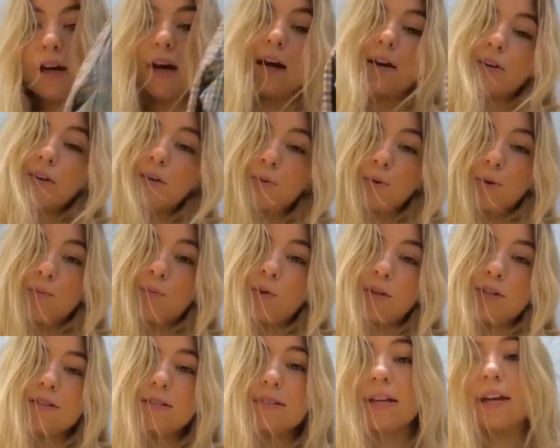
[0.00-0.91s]
I already wore them
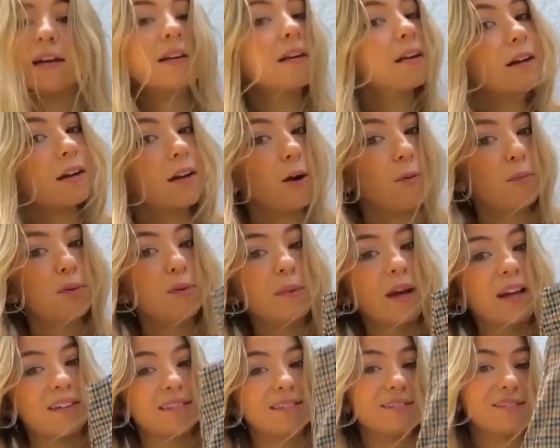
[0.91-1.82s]
once and got a
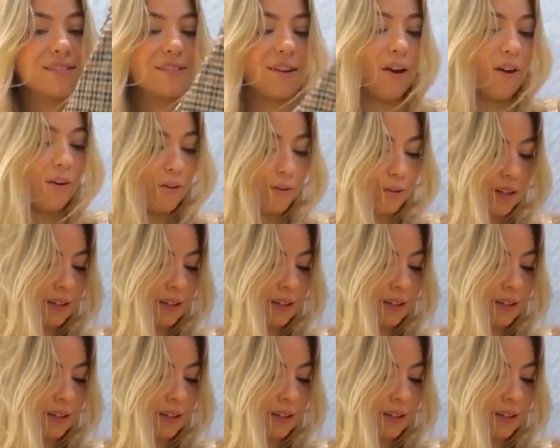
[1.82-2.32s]
compliment, so